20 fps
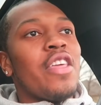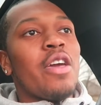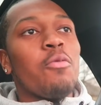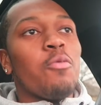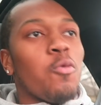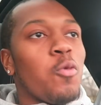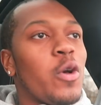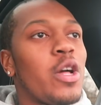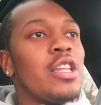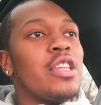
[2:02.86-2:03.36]
They
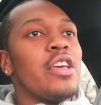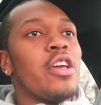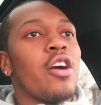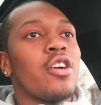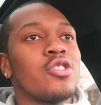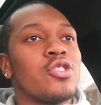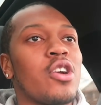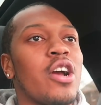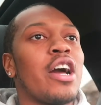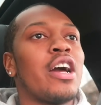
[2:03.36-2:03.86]
really
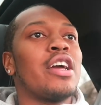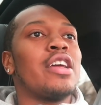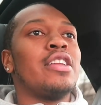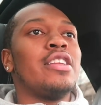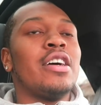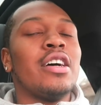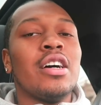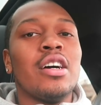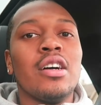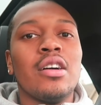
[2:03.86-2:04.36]
are
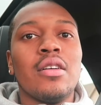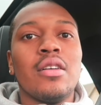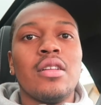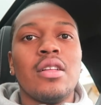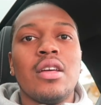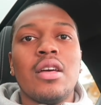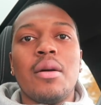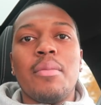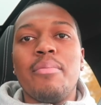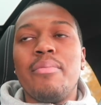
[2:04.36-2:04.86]
trying to
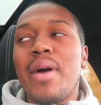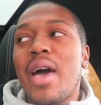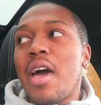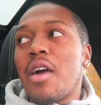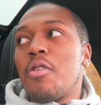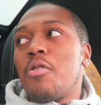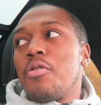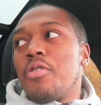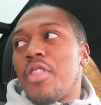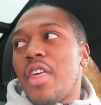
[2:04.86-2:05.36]

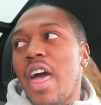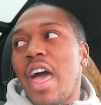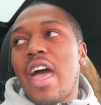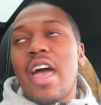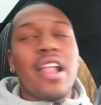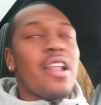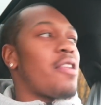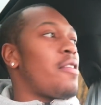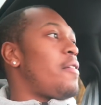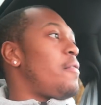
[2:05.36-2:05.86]
battle that.